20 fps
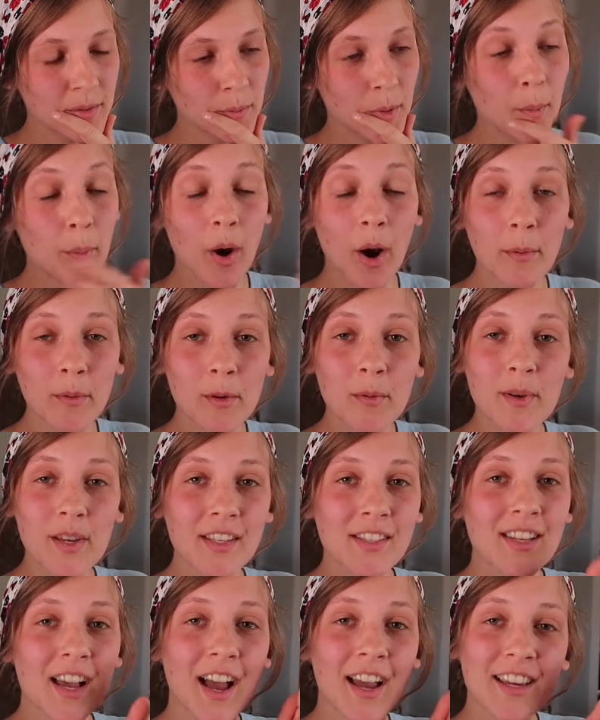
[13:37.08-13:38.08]
my problem
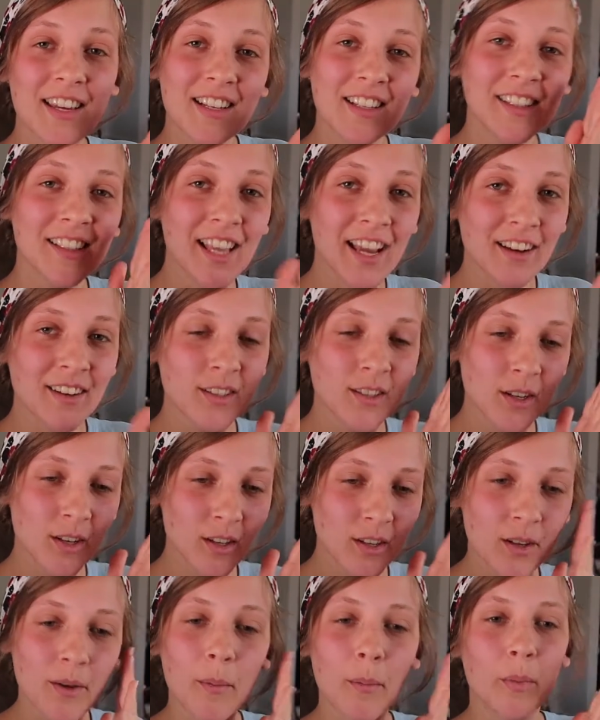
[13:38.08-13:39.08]
is I collect
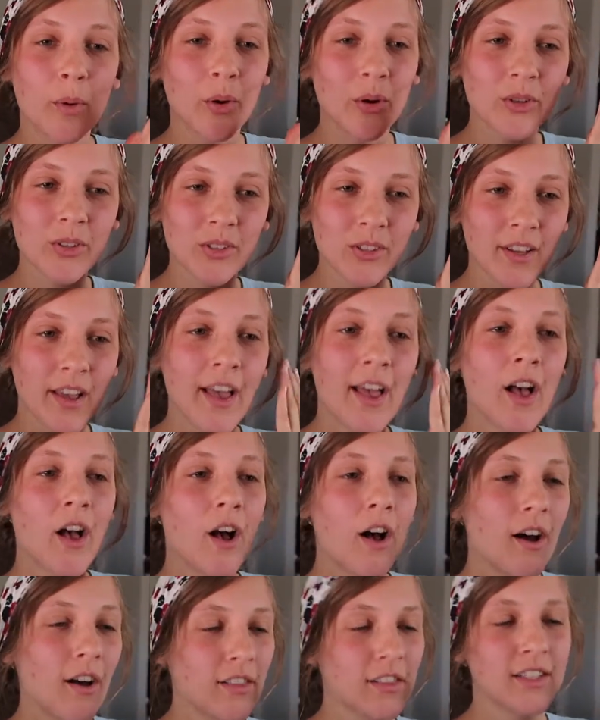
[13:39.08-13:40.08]
books
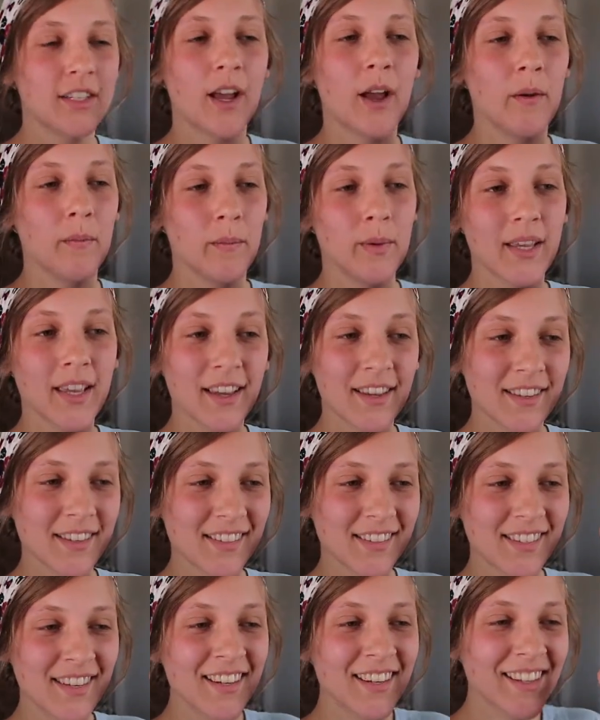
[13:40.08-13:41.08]
all the time
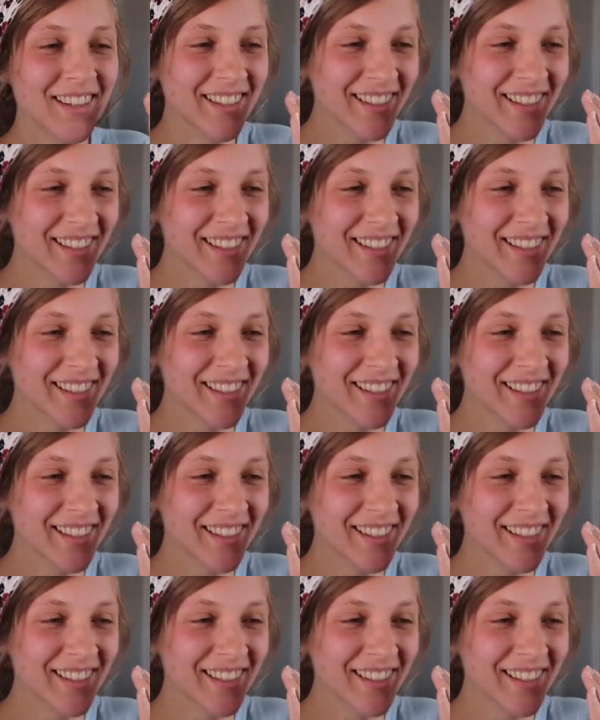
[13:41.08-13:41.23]
because